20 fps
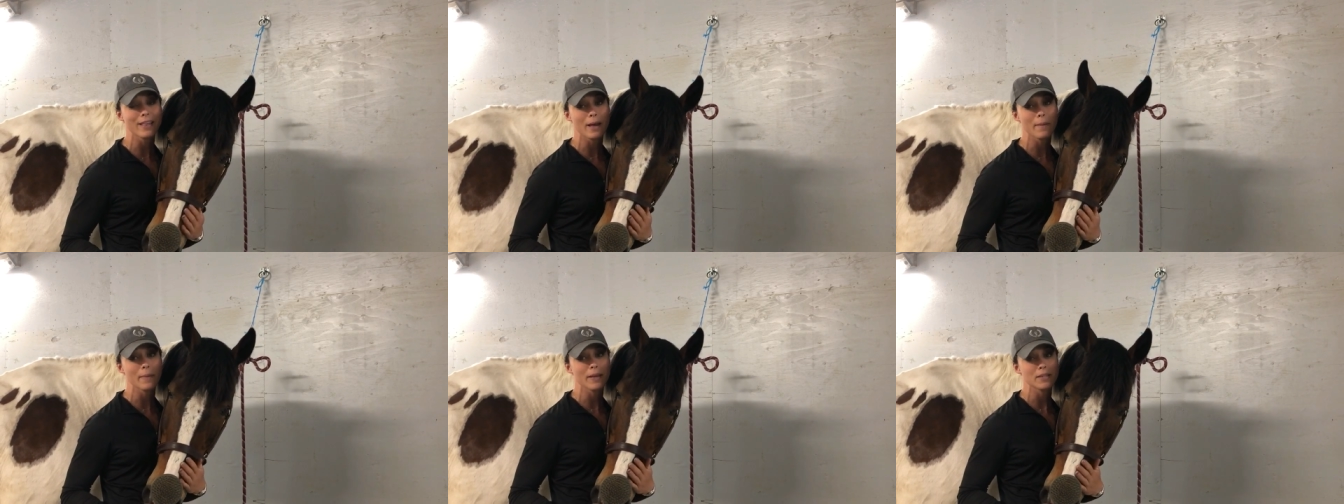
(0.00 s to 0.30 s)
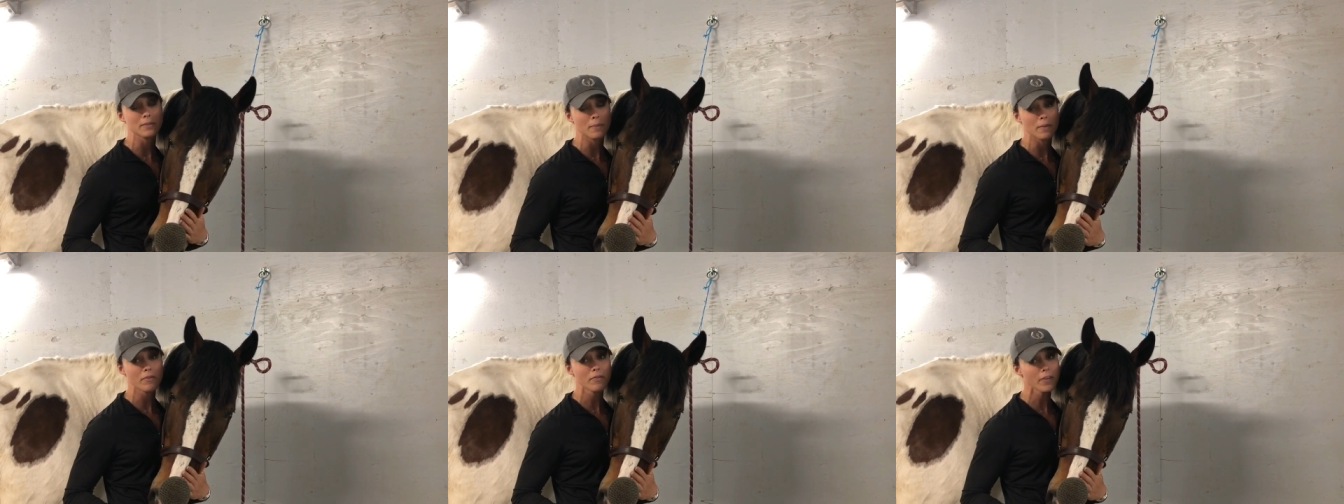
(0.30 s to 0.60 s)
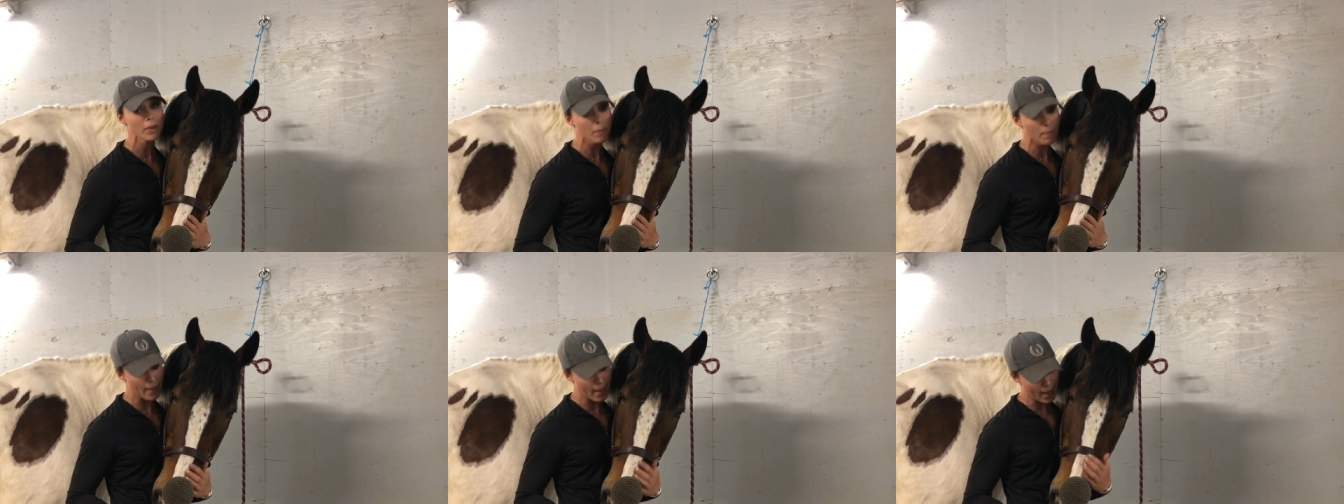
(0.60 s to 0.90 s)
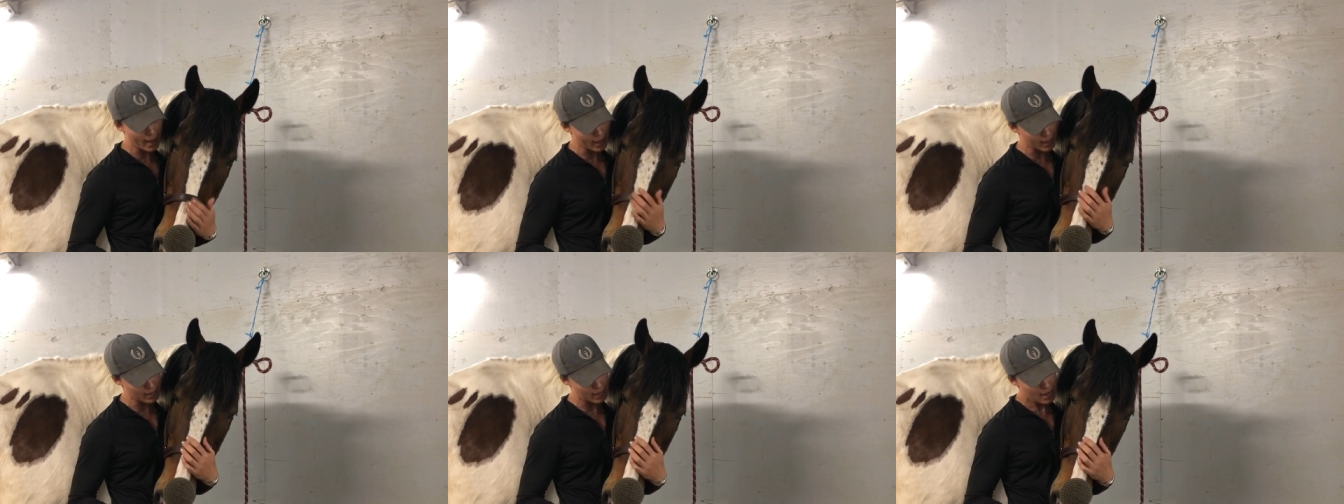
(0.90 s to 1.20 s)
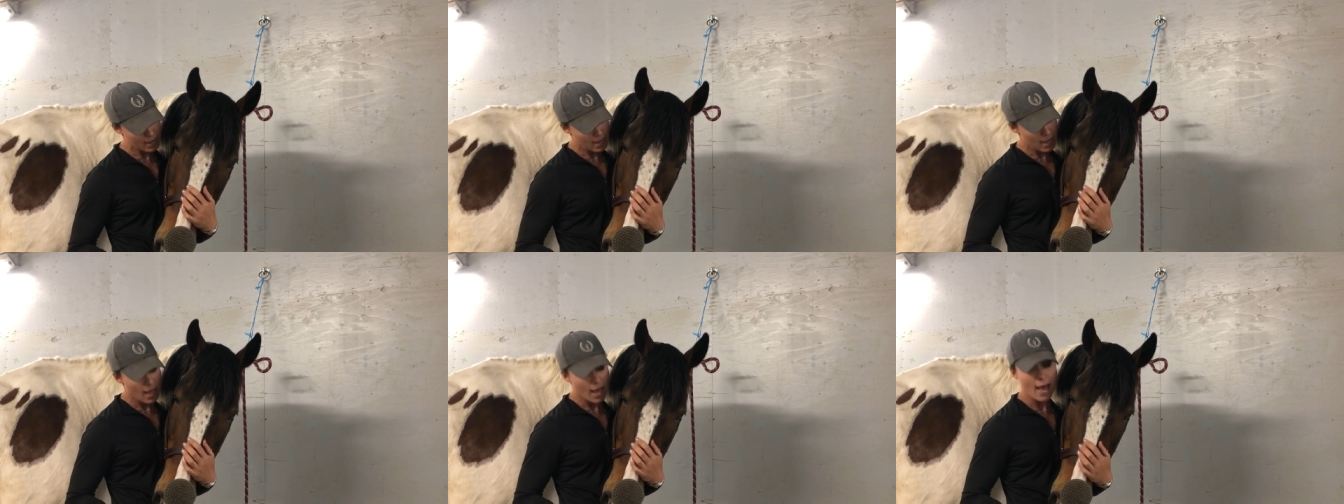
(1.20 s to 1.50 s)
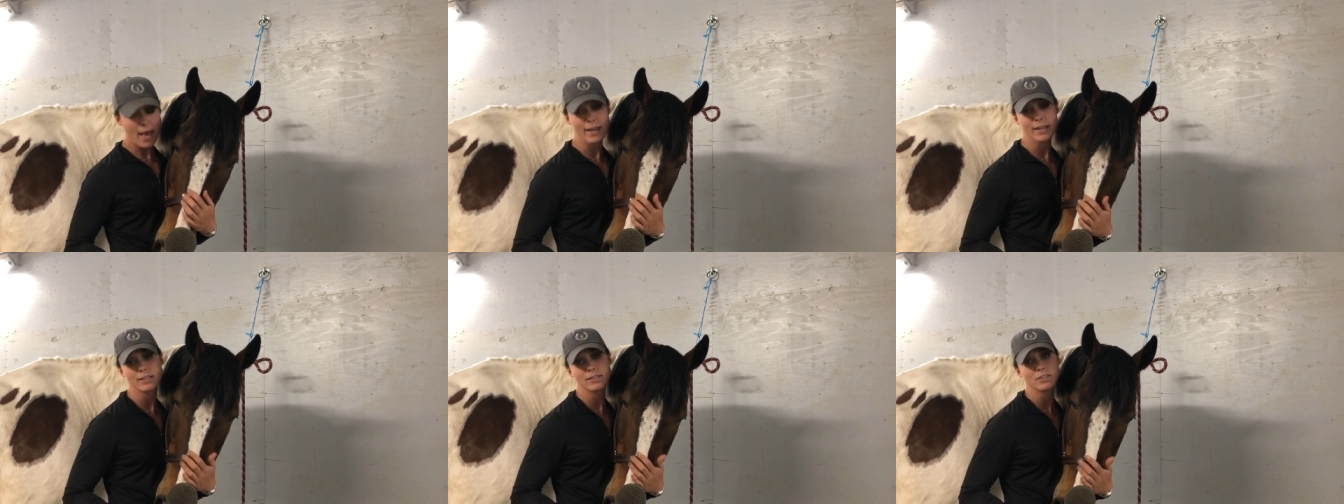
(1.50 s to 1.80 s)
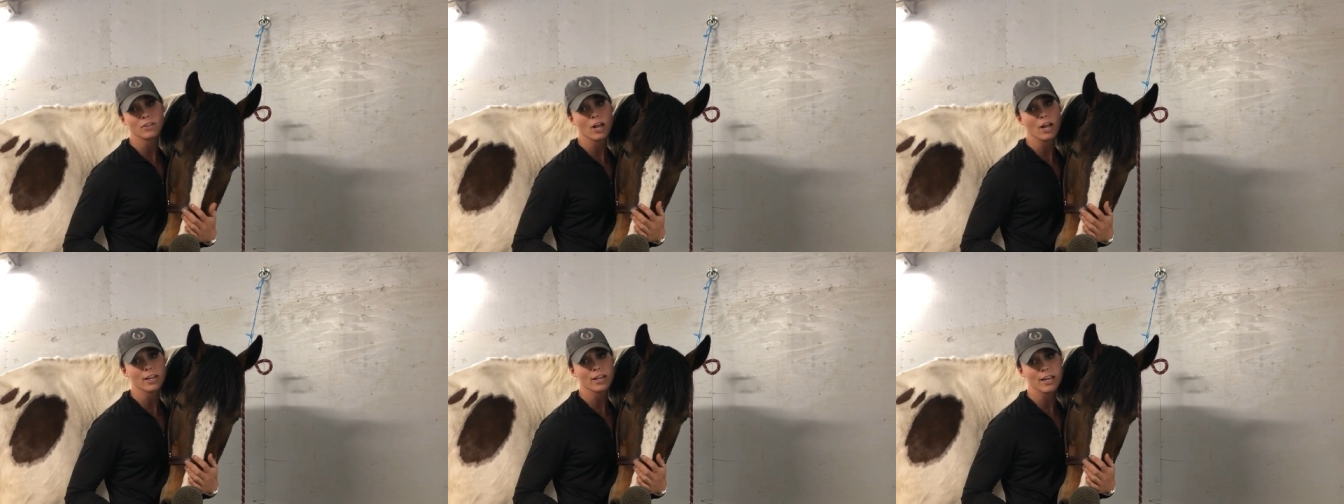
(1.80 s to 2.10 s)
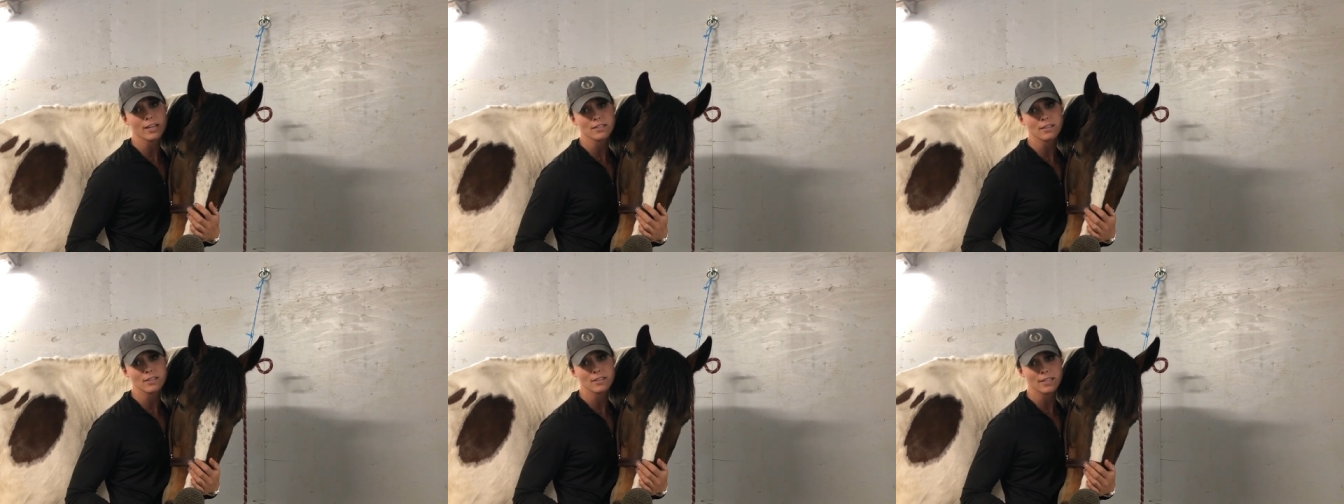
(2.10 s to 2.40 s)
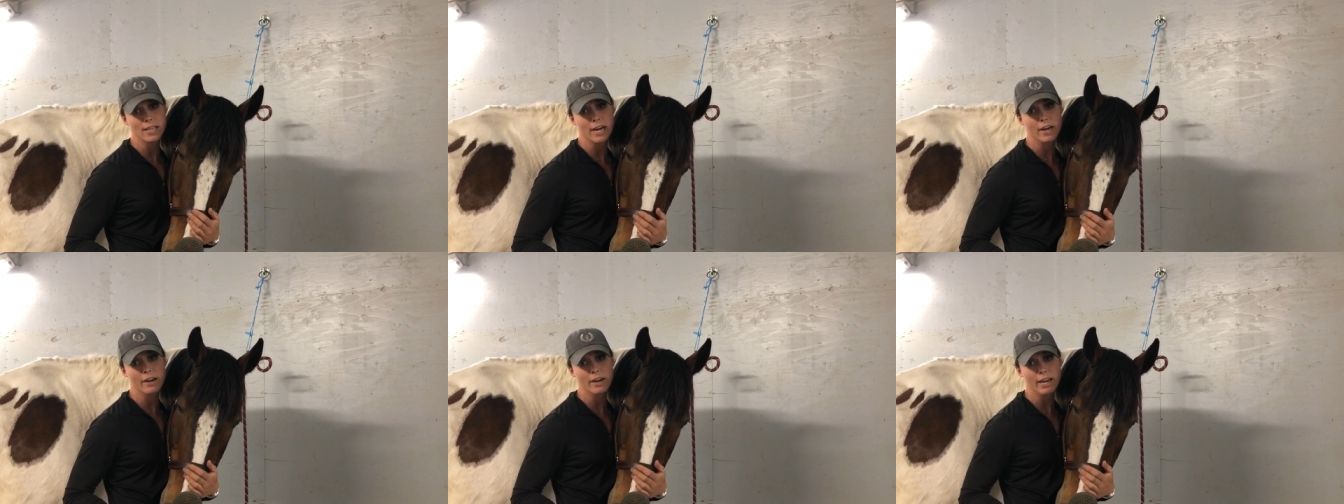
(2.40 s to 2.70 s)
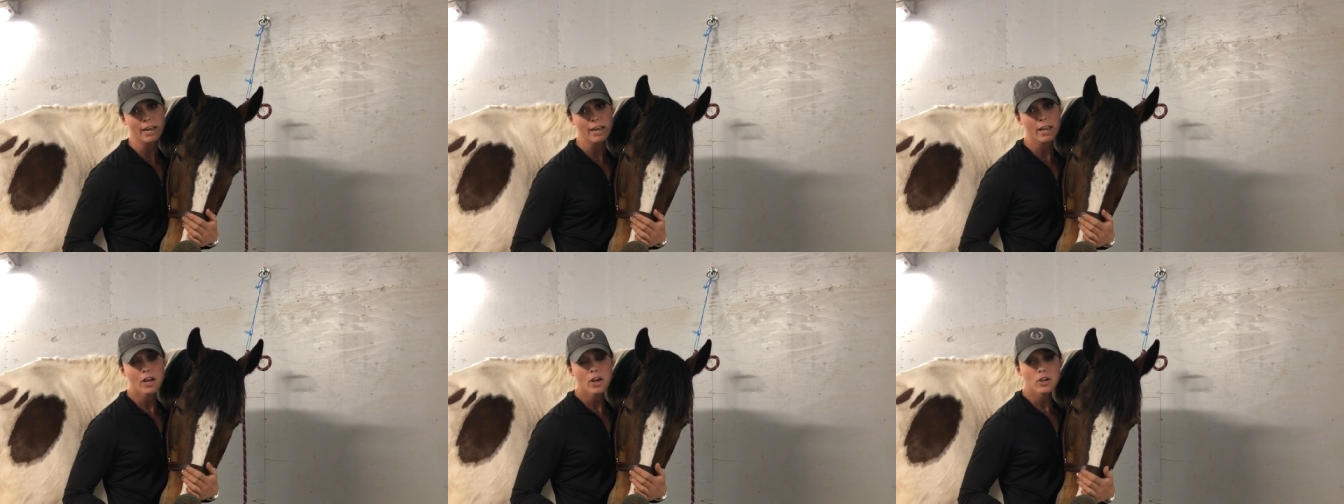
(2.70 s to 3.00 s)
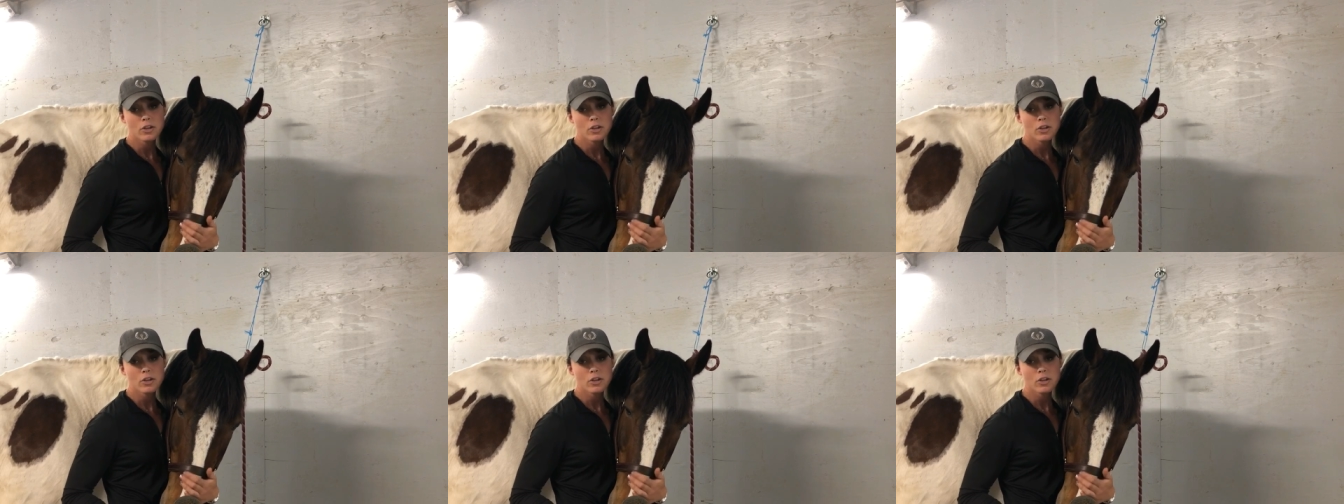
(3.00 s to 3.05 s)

that makes me feel bad, and it's not necessary.